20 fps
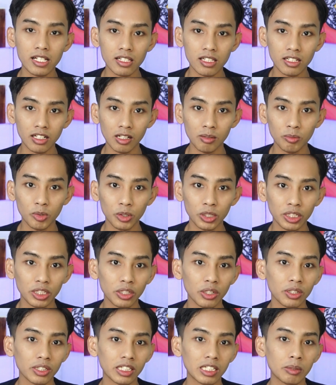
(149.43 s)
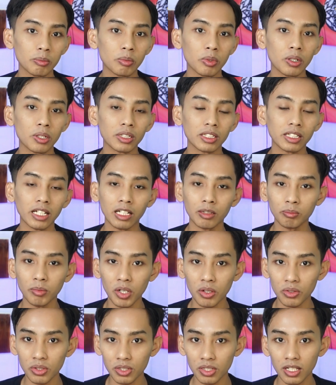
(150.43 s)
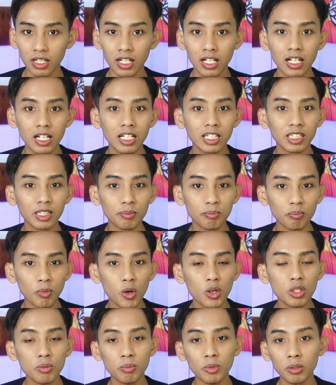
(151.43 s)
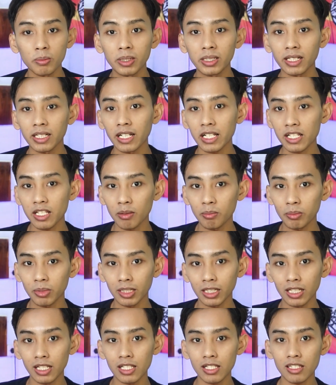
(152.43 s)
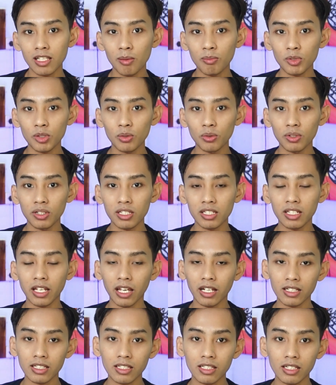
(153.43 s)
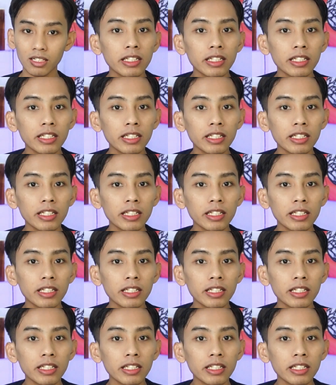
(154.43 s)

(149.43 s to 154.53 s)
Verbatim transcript: external monitor, keyboard, and mouse. The most prominent example is Samsung's DeX.